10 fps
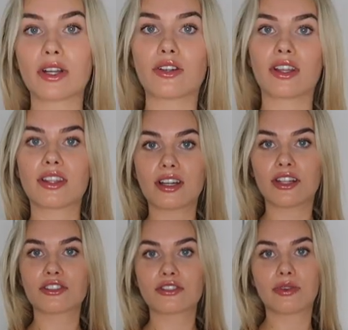my God, I think
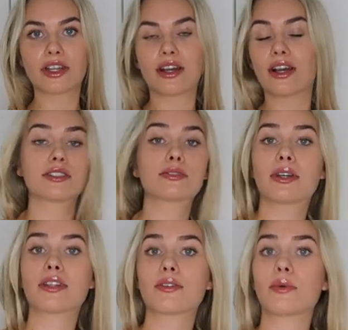I just figured out how to
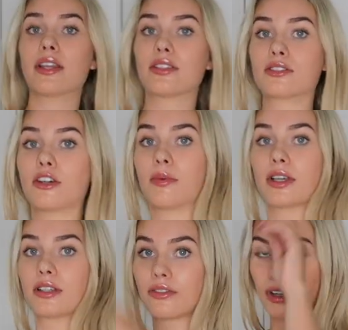wear this top
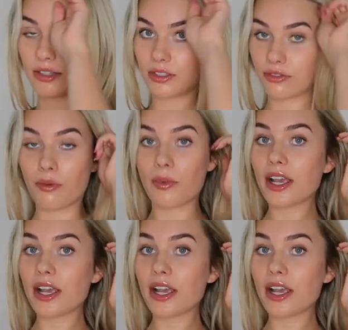like 5 different